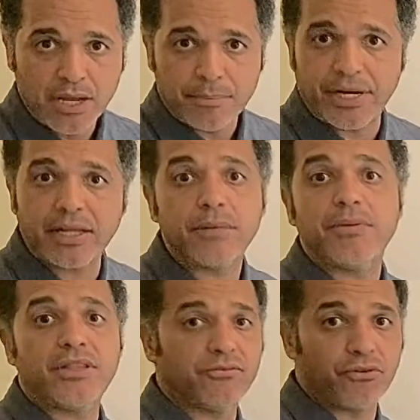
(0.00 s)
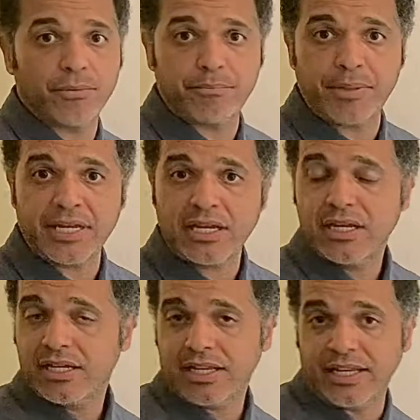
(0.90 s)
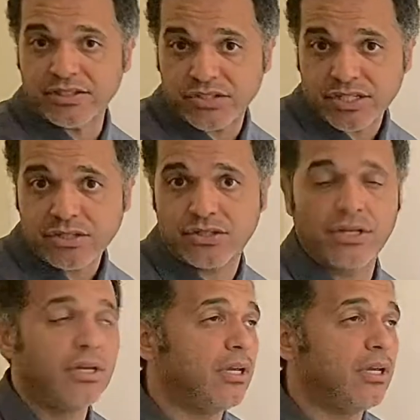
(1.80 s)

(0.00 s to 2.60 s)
But it can be the verb be, isn't.